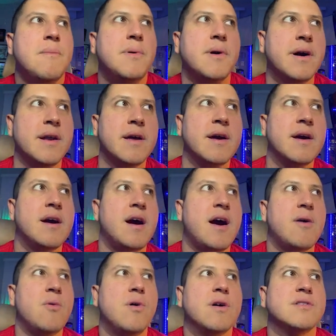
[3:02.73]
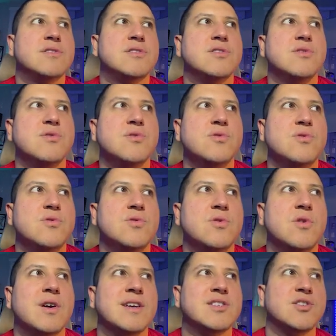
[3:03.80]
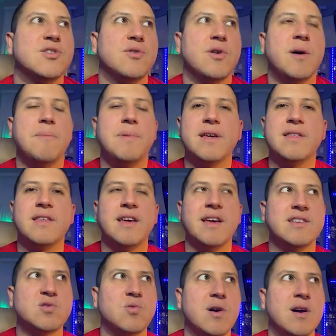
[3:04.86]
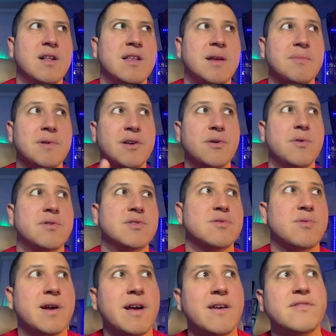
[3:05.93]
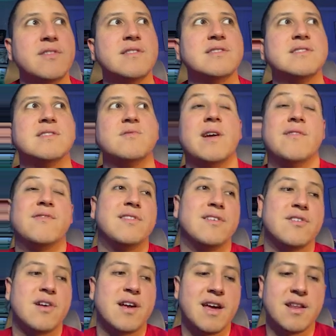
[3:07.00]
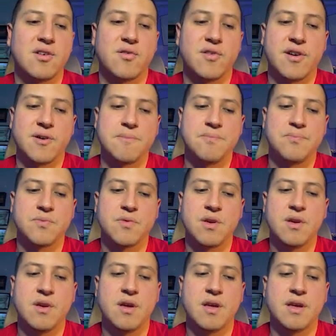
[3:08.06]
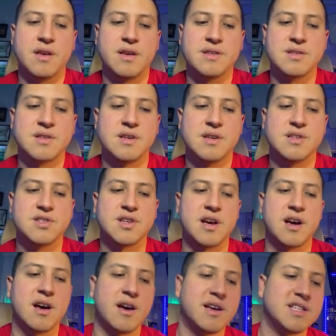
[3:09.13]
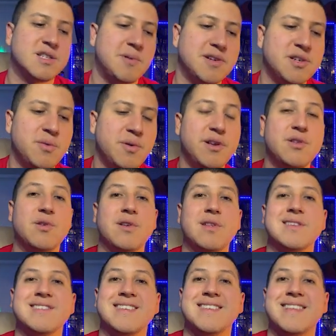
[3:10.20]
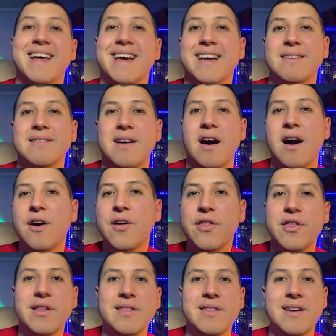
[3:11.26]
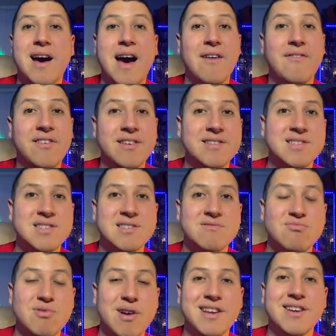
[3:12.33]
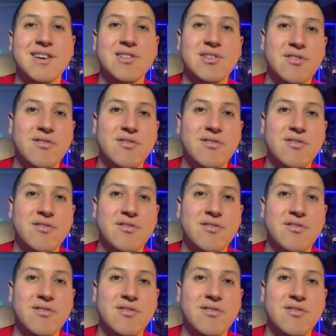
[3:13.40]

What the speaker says: But I want to, okay, so a big thing as well, and I'm going to go into right after the other hand over here, is especially when you're doing this in like, other than the obvious red color of